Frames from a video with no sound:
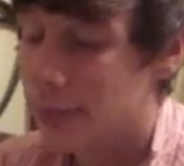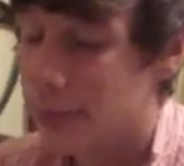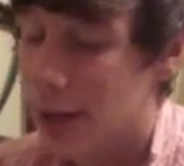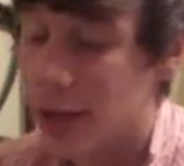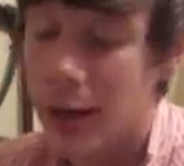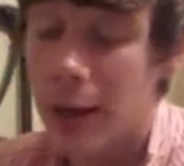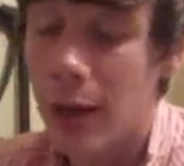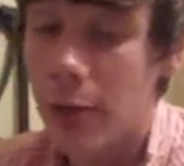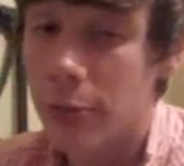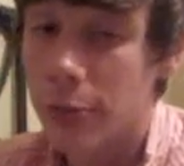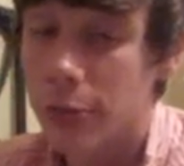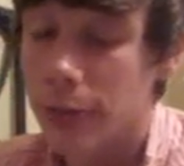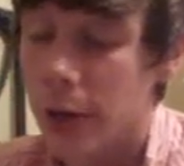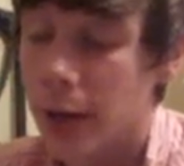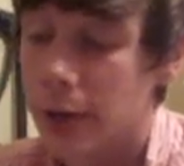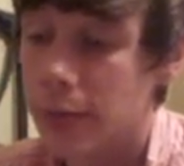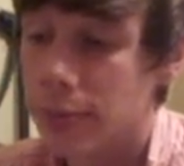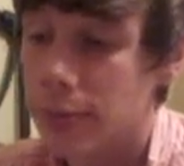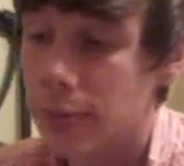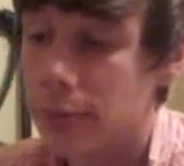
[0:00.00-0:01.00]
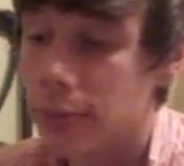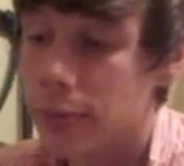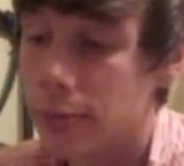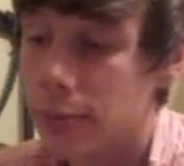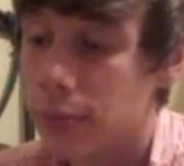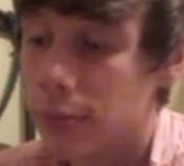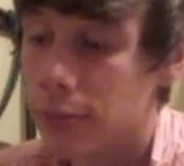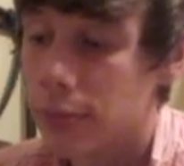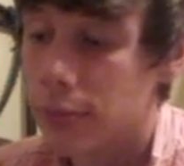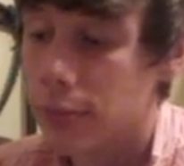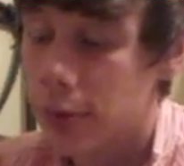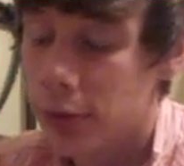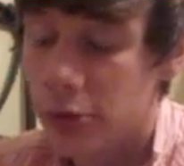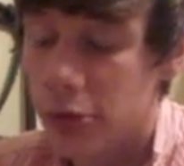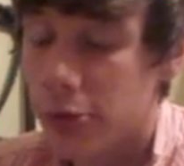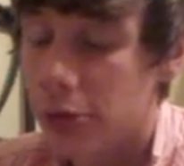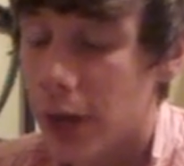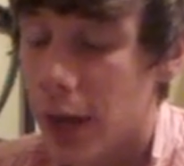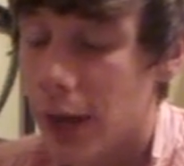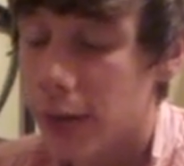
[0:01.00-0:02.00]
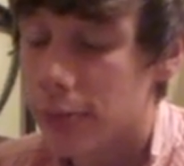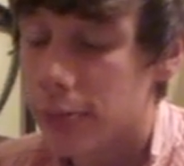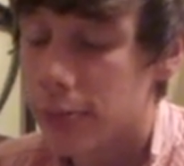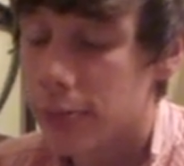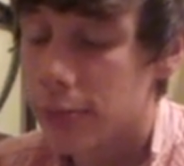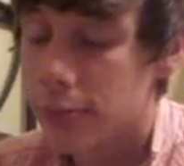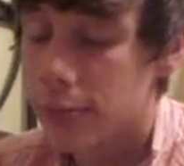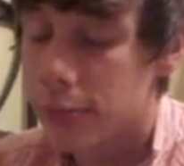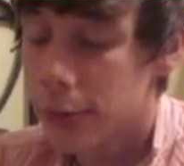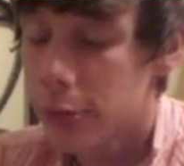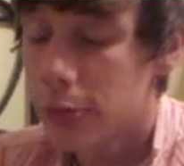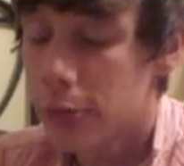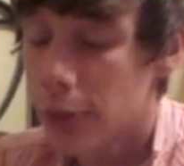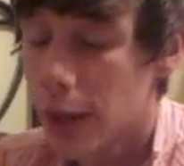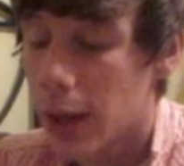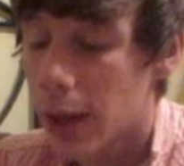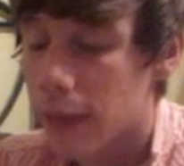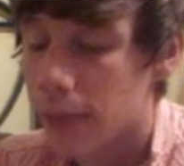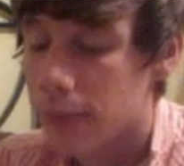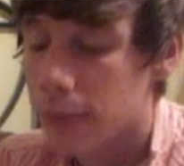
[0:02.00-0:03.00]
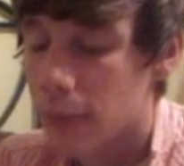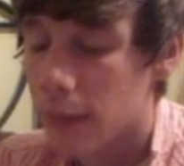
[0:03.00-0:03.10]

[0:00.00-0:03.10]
And that was fun. I mean, she's hot. So it was okay.